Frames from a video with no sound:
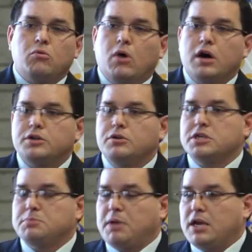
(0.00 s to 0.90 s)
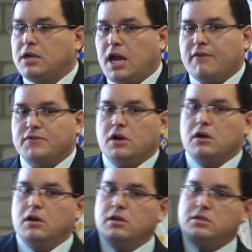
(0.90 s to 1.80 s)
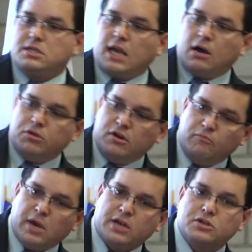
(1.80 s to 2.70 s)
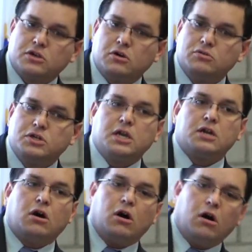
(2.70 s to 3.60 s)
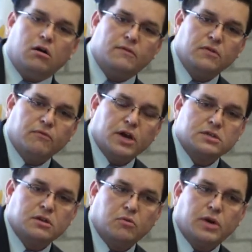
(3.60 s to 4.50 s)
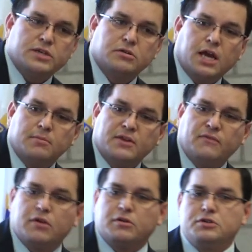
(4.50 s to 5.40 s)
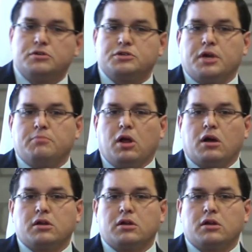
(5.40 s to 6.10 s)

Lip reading: wanted to expand NAFTA south of Mexico to get all the rest of the Western Hemisphere into a trade bloc.